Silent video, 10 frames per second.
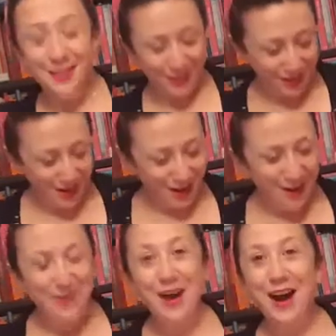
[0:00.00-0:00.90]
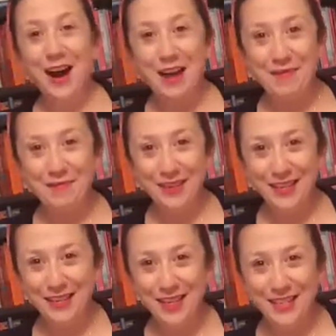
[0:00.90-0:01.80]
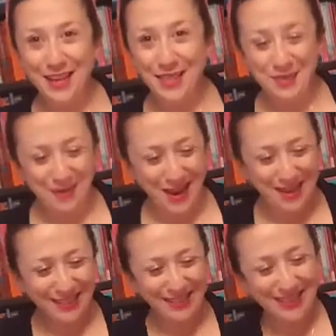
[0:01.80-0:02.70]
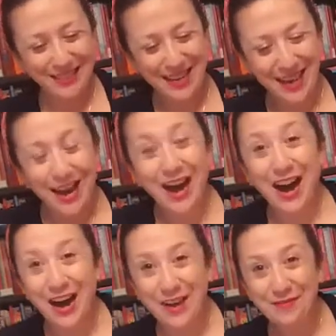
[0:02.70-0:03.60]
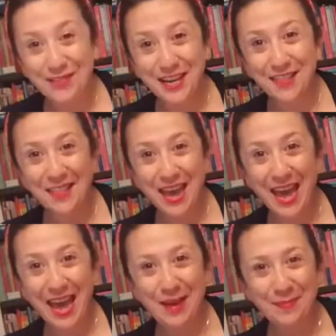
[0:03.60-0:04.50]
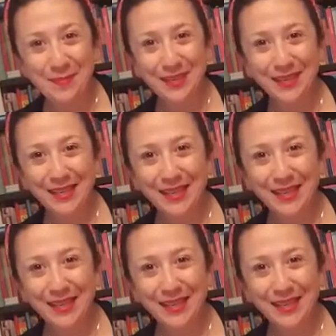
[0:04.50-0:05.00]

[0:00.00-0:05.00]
So now I've done the waist, I've done the hem,